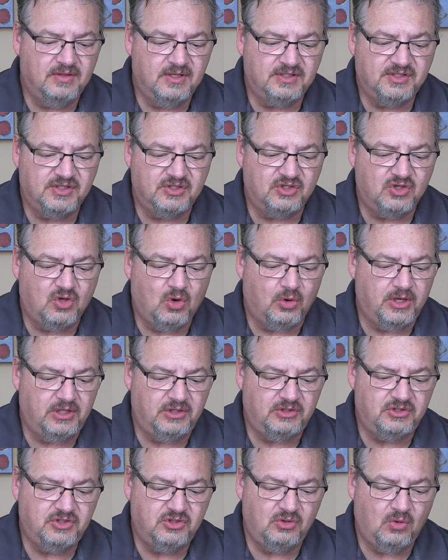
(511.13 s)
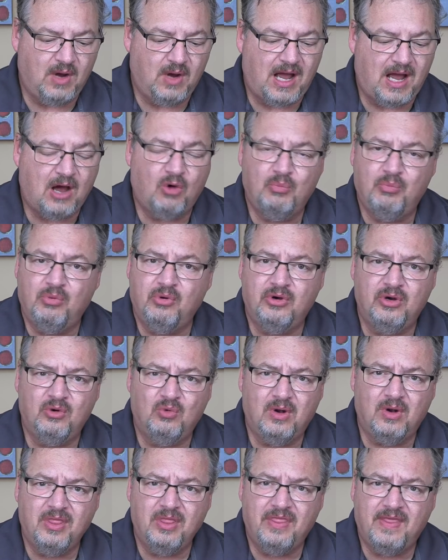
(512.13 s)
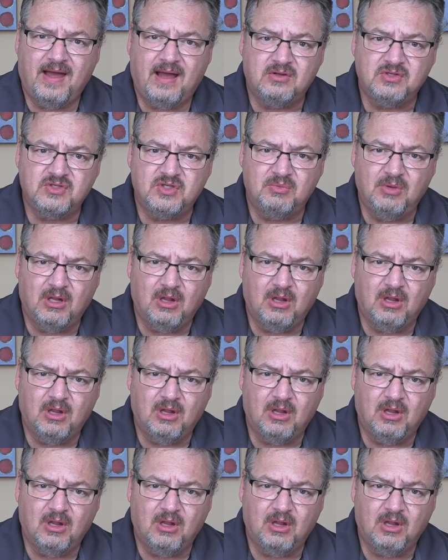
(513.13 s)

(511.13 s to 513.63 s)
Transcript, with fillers: This is going to output 1000